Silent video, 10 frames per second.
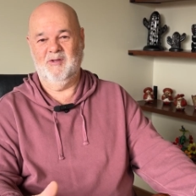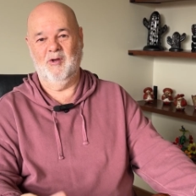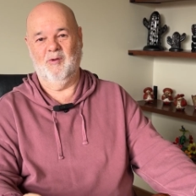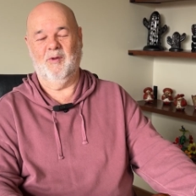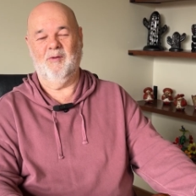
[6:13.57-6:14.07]

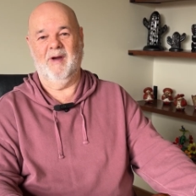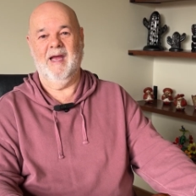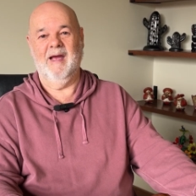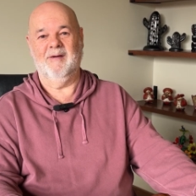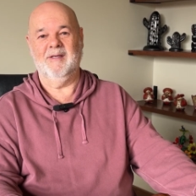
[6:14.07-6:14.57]
2 or 3
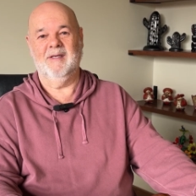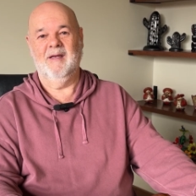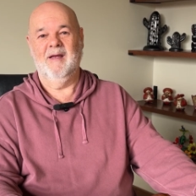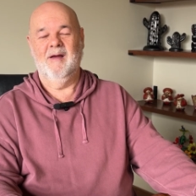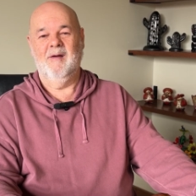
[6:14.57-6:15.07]
hours.
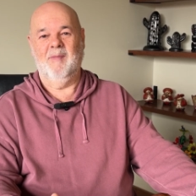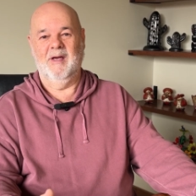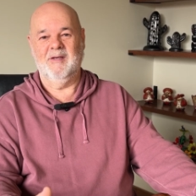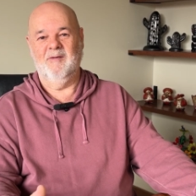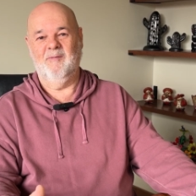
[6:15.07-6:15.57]

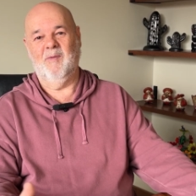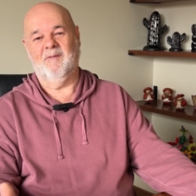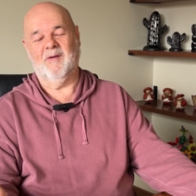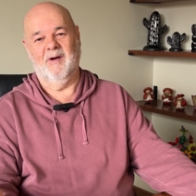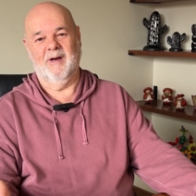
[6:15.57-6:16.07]
Most of them
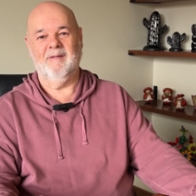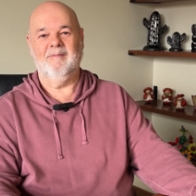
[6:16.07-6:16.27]
we've got,